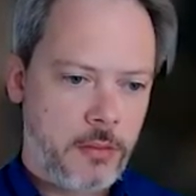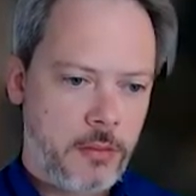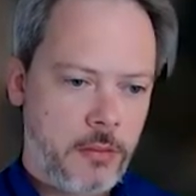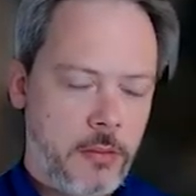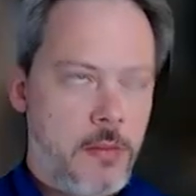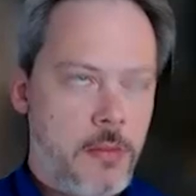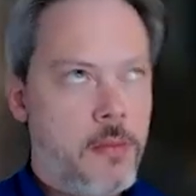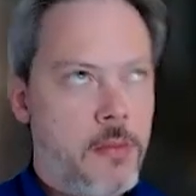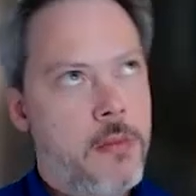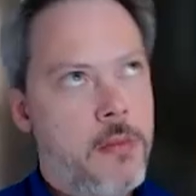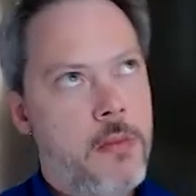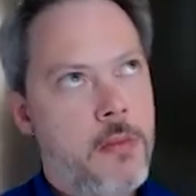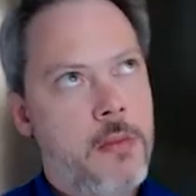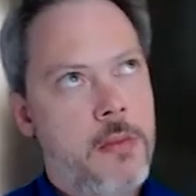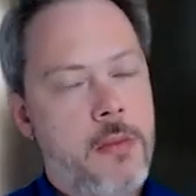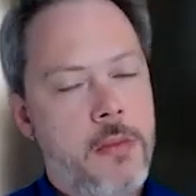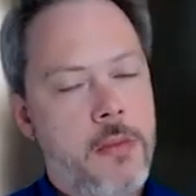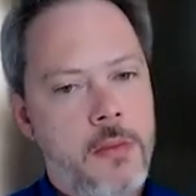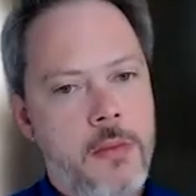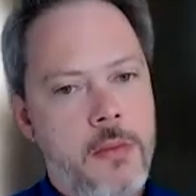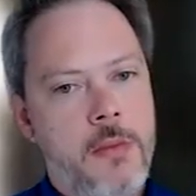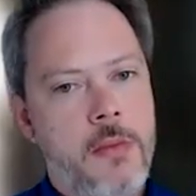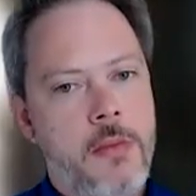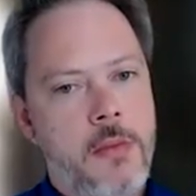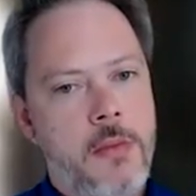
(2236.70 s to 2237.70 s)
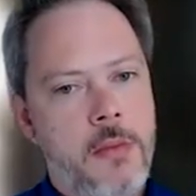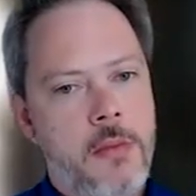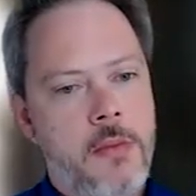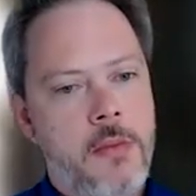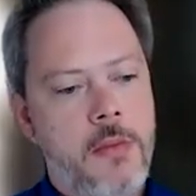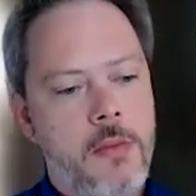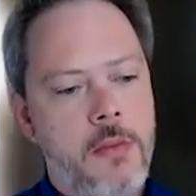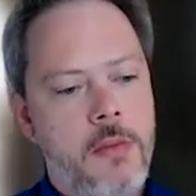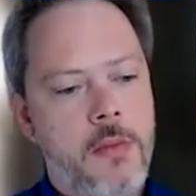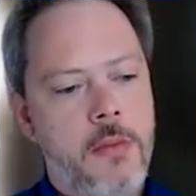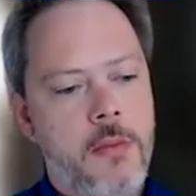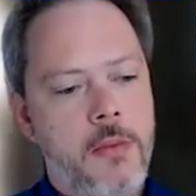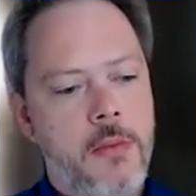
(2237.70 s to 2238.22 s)

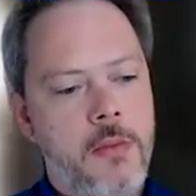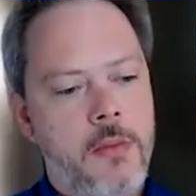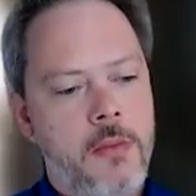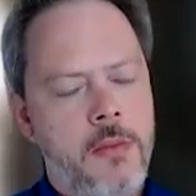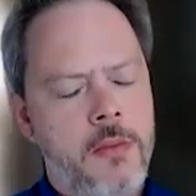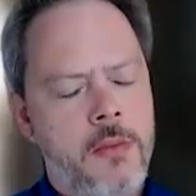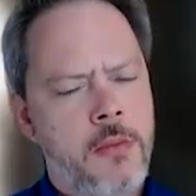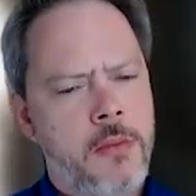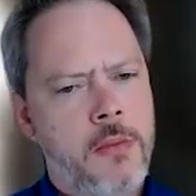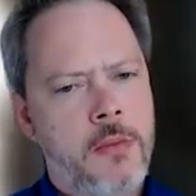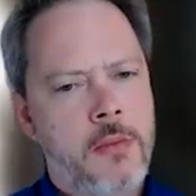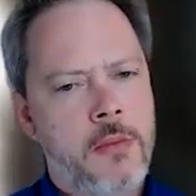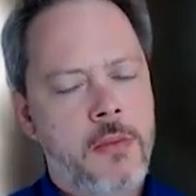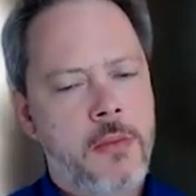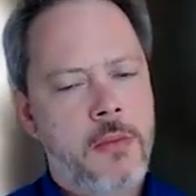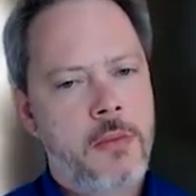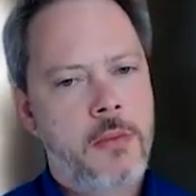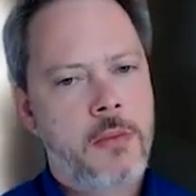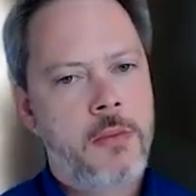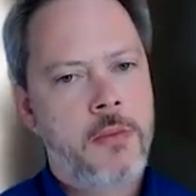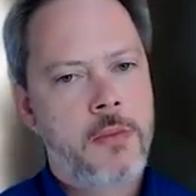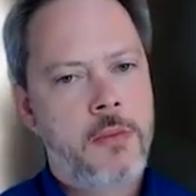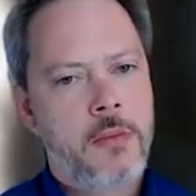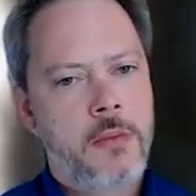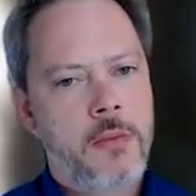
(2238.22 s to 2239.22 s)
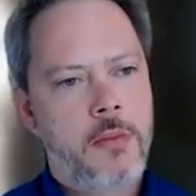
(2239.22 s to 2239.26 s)
The person shown says nothing.